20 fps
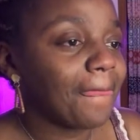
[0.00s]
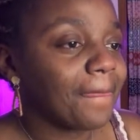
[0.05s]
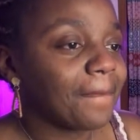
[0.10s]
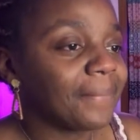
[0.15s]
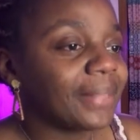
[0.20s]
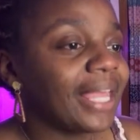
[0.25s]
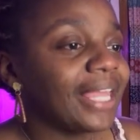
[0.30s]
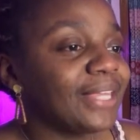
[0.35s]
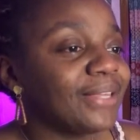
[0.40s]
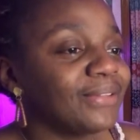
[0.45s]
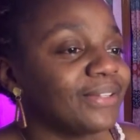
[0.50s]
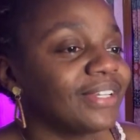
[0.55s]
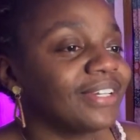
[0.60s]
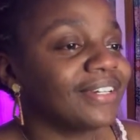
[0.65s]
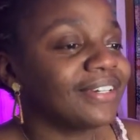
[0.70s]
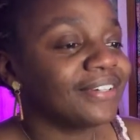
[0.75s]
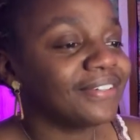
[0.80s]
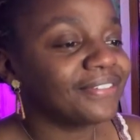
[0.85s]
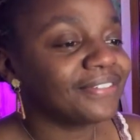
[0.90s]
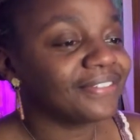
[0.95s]
Thank you,
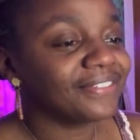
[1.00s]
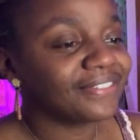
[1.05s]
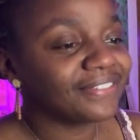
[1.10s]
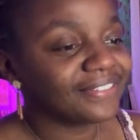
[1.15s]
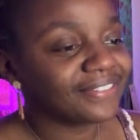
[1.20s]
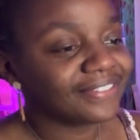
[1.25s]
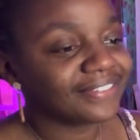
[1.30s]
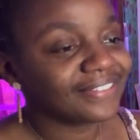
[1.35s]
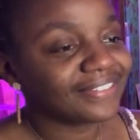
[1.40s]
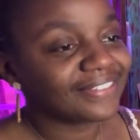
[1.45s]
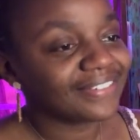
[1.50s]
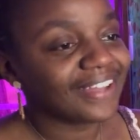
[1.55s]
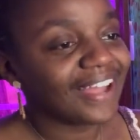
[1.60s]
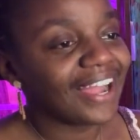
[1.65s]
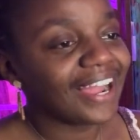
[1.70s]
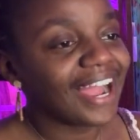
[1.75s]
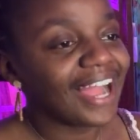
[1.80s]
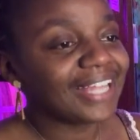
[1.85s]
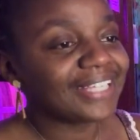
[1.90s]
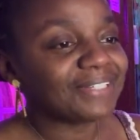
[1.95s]
love. I
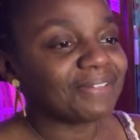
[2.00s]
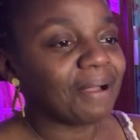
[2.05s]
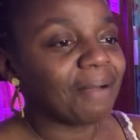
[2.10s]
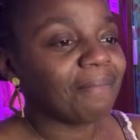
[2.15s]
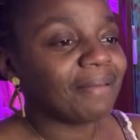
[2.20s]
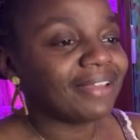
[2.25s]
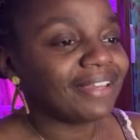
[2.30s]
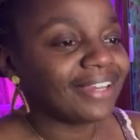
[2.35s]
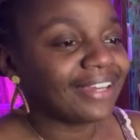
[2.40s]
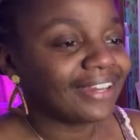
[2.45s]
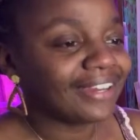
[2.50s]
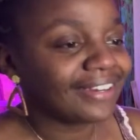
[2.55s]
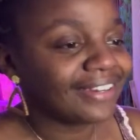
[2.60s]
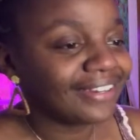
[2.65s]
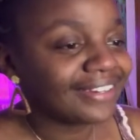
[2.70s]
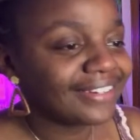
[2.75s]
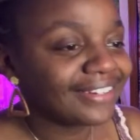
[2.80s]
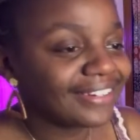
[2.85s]
got you. I'm in there.